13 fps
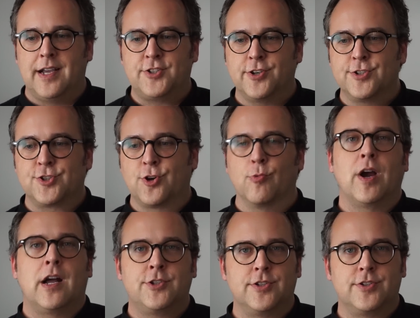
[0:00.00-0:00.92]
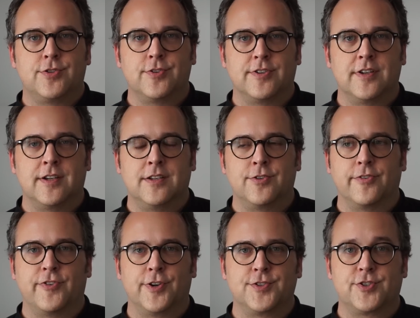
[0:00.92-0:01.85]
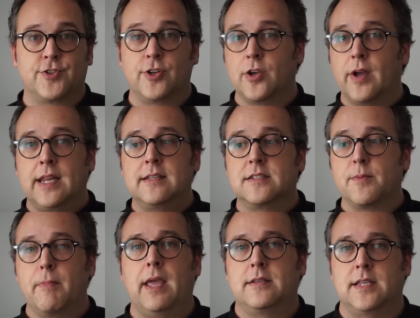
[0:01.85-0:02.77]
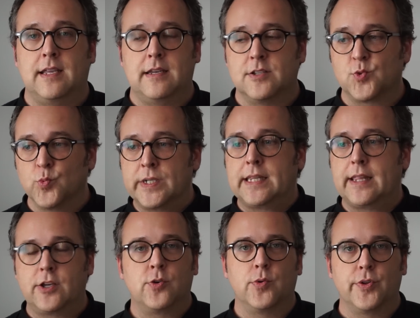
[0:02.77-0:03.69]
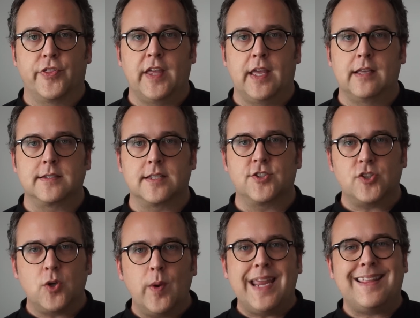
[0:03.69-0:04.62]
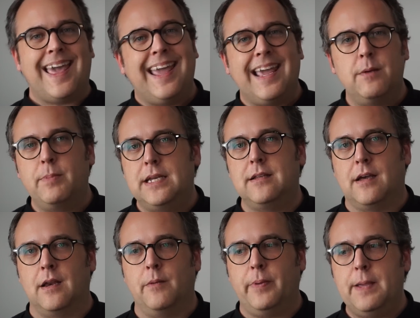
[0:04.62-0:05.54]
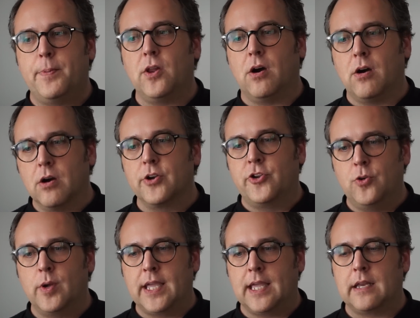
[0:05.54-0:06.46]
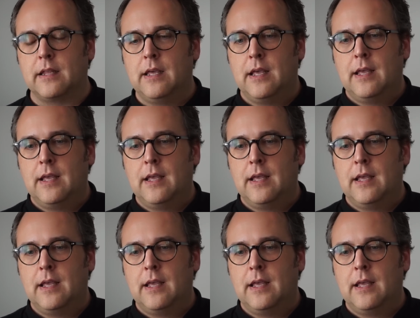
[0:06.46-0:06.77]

Turned his garage into a photo studio, and he's amazing. He does really cool things, and so it can be done. People are doing it.